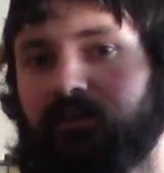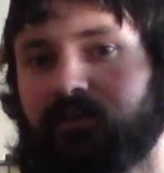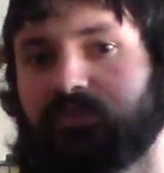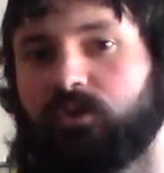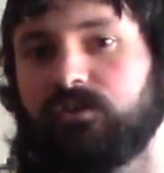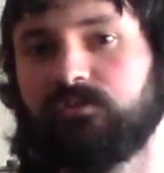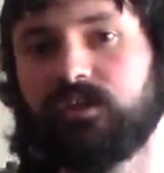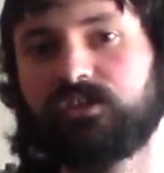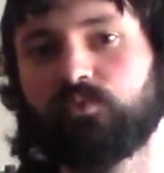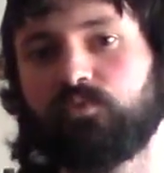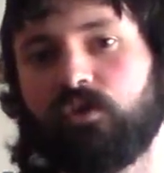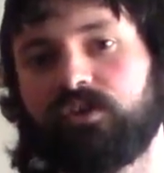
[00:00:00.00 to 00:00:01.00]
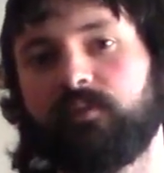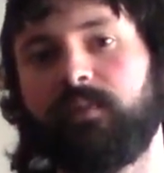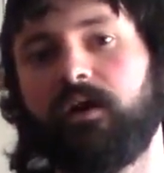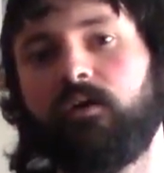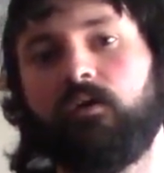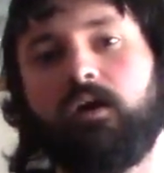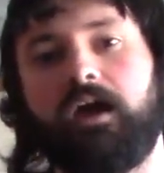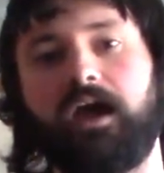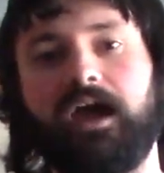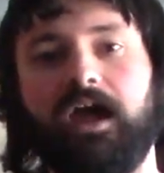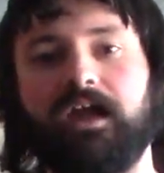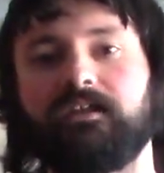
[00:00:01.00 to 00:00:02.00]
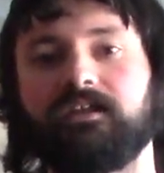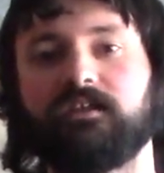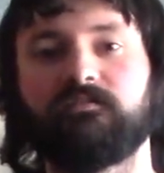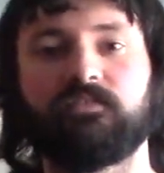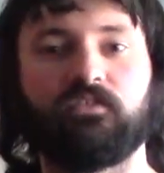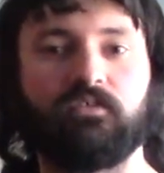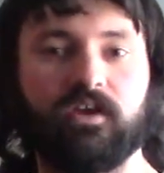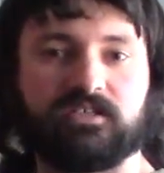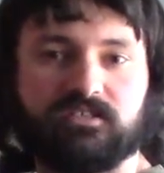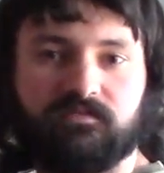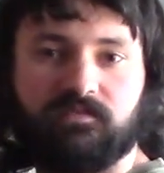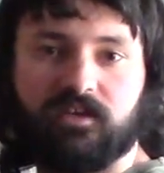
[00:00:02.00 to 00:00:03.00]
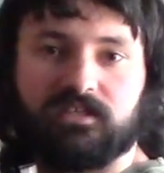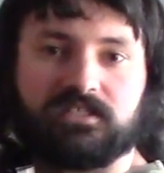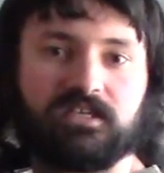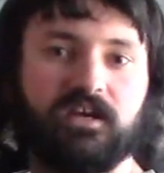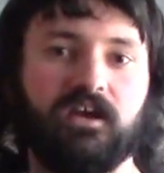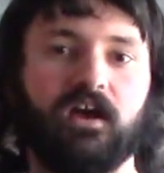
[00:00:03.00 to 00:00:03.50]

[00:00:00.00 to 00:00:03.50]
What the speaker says: so I don't need to worry about any of the rest of this